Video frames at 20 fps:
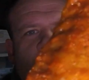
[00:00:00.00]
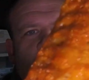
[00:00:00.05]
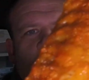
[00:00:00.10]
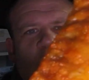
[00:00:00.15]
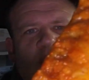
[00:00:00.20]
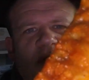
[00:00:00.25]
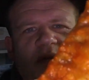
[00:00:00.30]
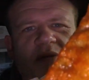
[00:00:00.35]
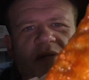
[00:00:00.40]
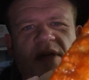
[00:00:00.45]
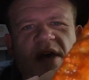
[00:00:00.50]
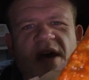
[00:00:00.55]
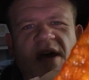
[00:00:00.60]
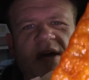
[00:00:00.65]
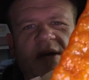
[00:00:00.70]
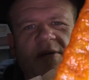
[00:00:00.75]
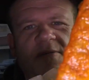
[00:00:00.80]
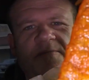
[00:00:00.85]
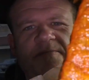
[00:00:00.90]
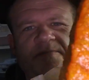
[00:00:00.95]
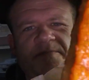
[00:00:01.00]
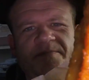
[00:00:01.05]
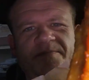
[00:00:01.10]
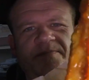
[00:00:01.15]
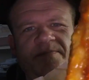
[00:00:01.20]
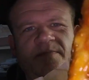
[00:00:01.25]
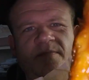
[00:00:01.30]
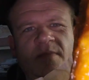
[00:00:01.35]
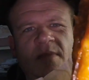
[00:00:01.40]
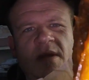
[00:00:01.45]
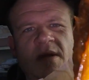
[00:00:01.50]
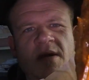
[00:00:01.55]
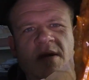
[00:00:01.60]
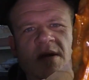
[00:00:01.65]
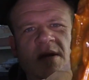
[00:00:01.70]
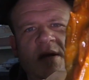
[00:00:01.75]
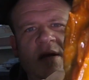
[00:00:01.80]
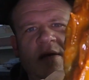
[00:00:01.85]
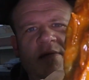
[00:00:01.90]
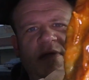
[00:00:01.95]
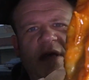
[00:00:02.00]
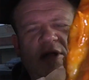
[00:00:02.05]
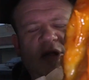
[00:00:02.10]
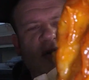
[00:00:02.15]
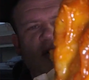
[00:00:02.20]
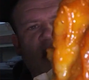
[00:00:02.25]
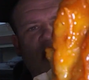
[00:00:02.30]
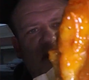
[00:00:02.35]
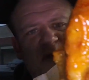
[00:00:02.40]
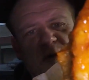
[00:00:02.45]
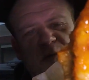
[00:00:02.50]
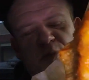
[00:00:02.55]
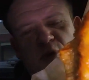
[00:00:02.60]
What do you think? They look like they're